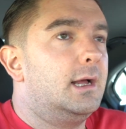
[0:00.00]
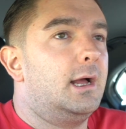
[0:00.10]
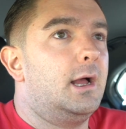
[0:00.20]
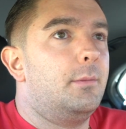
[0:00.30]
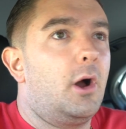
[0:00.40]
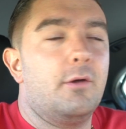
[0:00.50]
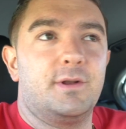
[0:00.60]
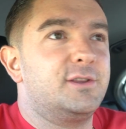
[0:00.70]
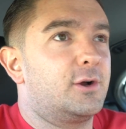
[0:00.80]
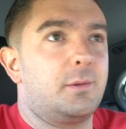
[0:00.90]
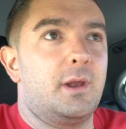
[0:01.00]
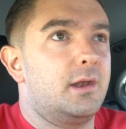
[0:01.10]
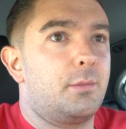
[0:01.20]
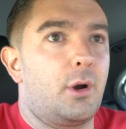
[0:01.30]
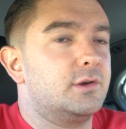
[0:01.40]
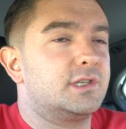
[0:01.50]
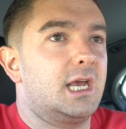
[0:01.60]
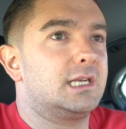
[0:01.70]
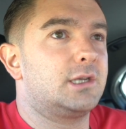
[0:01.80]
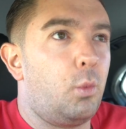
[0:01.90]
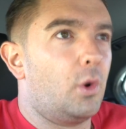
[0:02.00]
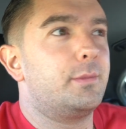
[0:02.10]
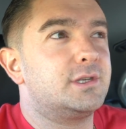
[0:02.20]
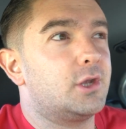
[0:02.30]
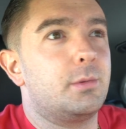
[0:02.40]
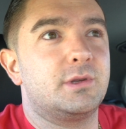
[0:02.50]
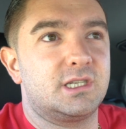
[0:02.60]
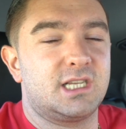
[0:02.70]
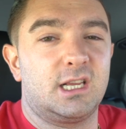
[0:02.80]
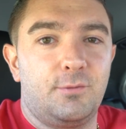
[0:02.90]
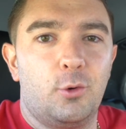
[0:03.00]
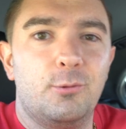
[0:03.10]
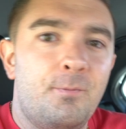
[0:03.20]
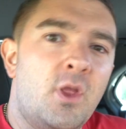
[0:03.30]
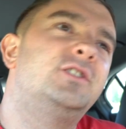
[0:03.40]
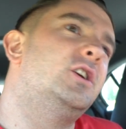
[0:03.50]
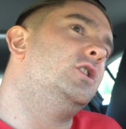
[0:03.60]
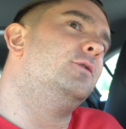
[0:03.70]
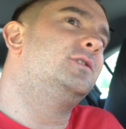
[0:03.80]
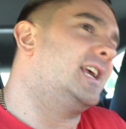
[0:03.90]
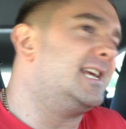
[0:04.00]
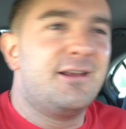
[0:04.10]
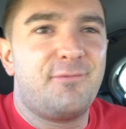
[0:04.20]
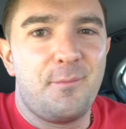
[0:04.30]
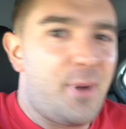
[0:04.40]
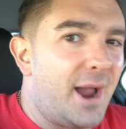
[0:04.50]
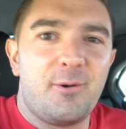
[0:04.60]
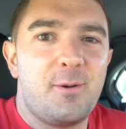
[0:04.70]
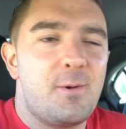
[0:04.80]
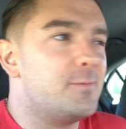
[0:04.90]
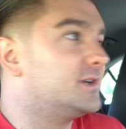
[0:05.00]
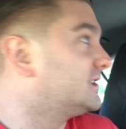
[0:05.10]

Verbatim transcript: Um, hopefully documenting the process. I wanna be super successful. So you've seen it from back when, when we